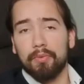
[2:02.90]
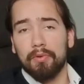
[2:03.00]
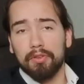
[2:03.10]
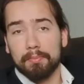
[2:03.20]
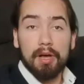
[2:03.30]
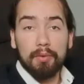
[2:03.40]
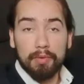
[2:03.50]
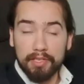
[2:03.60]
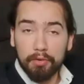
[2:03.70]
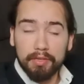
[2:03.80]
world. But
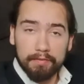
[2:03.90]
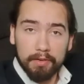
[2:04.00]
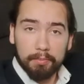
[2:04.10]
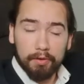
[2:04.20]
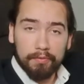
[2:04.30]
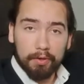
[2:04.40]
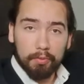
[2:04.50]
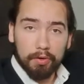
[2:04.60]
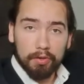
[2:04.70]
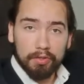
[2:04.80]
we don't live in a
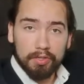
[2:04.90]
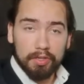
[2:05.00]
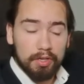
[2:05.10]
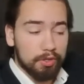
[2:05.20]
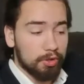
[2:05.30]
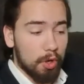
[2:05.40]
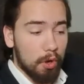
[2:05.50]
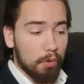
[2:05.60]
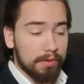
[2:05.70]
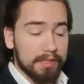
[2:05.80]
perfect world.
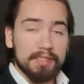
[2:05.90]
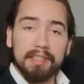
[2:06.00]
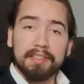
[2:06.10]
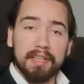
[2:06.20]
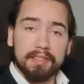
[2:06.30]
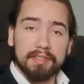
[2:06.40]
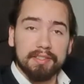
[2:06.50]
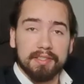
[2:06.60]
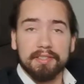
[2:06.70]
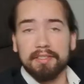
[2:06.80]
So this thing does
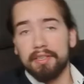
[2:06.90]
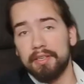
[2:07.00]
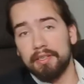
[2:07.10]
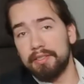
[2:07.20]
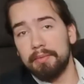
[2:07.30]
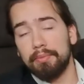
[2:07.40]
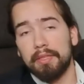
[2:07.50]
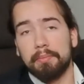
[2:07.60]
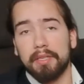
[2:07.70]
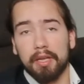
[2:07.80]
exist
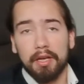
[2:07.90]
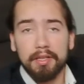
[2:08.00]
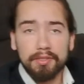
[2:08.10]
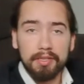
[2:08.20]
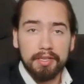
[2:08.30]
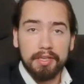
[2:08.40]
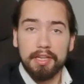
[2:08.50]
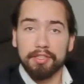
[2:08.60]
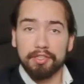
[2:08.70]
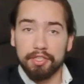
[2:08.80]
simply because
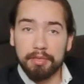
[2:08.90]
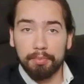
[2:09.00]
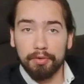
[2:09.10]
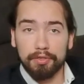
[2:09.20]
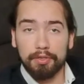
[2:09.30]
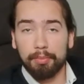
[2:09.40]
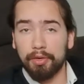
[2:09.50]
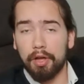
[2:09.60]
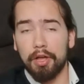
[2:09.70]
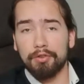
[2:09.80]
it's cheaper to
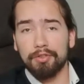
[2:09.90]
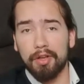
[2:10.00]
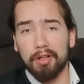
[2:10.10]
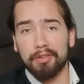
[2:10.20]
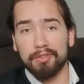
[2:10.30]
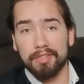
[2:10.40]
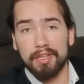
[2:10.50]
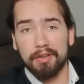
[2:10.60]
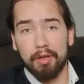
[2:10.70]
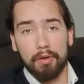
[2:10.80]
put $100
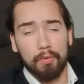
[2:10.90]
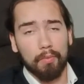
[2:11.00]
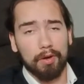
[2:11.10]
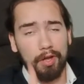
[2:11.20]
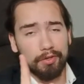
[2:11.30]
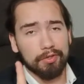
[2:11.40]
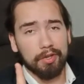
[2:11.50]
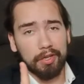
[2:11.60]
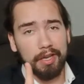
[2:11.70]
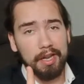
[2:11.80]
in,
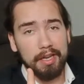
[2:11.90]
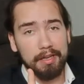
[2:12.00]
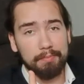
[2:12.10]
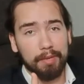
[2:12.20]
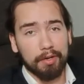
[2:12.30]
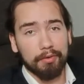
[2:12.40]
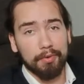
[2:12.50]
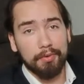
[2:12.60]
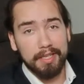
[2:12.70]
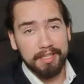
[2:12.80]
100 Canadian
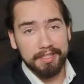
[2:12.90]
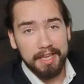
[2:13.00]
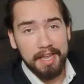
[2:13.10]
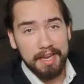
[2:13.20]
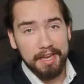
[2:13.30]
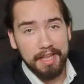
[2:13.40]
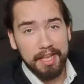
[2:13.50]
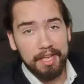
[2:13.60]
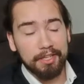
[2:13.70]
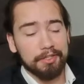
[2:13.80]
buckaroonies in,
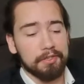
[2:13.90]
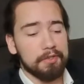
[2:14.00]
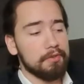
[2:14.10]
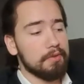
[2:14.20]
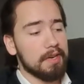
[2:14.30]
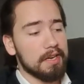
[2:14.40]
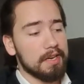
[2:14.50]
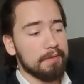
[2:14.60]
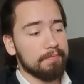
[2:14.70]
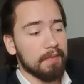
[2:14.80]

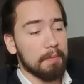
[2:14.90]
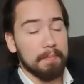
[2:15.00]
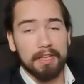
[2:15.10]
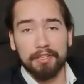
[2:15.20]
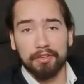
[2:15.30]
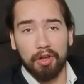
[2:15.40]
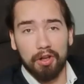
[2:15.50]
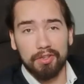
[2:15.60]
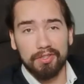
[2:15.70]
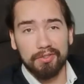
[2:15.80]
to make your
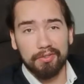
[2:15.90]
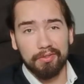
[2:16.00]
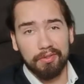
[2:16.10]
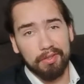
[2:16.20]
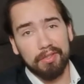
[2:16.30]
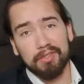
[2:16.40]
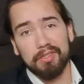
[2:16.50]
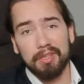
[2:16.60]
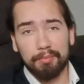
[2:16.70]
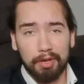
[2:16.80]
console
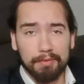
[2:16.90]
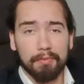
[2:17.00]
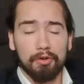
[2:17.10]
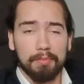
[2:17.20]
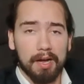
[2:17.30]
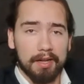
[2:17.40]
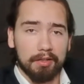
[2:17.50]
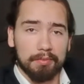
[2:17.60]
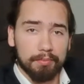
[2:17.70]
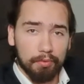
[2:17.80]
somewhat
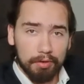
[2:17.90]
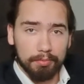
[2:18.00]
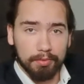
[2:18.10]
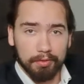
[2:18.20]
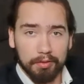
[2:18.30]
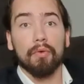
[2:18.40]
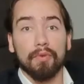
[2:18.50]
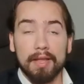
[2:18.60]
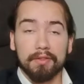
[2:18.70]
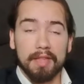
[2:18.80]
mobile and portable,
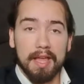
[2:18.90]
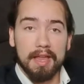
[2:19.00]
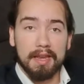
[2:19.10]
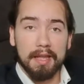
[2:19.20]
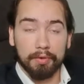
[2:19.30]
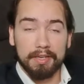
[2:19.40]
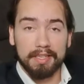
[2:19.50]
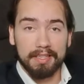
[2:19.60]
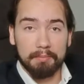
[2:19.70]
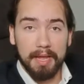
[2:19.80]
rather than
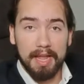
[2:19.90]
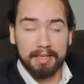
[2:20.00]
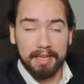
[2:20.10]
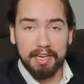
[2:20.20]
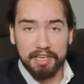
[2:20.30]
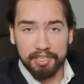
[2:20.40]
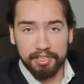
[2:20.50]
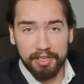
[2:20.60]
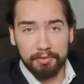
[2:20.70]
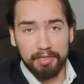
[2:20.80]
breaking the bank and
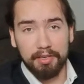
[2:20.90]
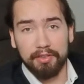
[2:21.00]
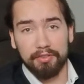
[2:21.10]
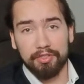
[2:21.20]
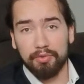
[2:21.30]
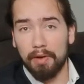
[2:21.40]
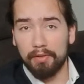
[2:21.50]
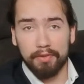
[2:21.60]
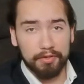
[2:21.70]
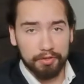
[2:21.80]
dishing out another
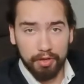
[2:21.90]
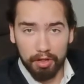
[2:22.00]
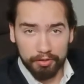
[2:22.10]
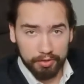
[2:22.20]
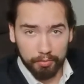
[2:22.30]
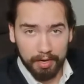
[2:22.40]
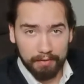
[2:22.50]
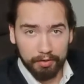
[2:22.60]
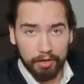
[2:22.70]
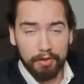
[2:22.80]
$1,200 or
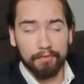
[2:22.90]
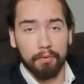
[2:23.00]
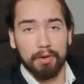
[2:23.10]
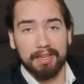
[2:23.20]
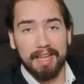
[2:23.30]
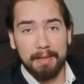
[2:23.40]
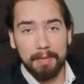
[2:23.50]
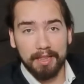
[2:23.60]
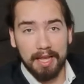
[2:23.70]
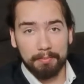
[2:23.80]
whatever for a
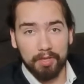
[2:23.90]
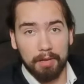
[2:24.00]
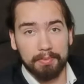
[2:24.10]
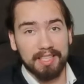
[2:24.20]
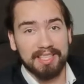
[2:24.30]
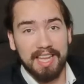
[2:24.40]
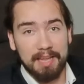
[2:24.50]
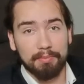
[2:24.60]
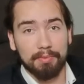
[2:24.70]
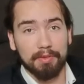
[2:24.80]
gaming laptop that's
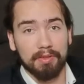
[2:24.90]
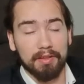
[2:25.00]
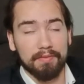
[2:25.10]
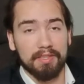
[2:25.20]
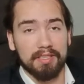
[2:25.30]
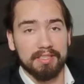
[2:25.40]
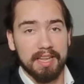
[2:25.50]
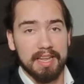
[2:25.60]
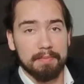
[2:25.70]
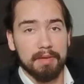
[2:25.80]
capable of the
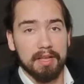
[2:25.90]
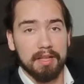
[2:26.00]
same